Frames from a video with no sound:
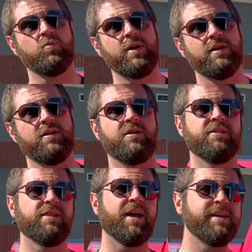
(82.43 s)
well on the
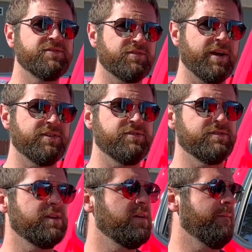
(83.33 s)
light scratches,
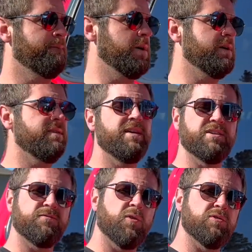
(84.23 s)
but as
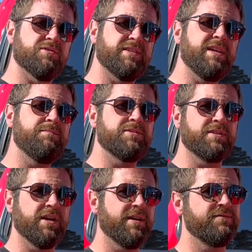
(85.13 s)
far as deep
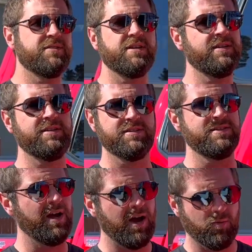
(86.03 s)
scuffs, it does
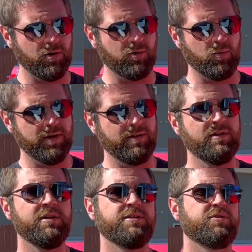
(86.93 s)
not work well.
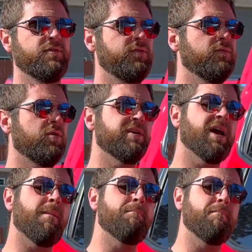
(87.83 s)
So if you've only
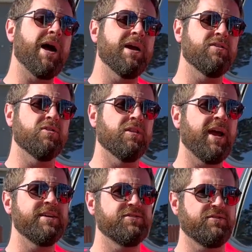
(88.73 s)
got minor
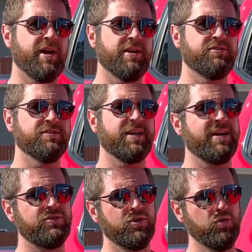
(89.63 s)
light scratches, I
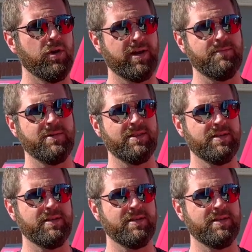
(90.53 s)
do recommend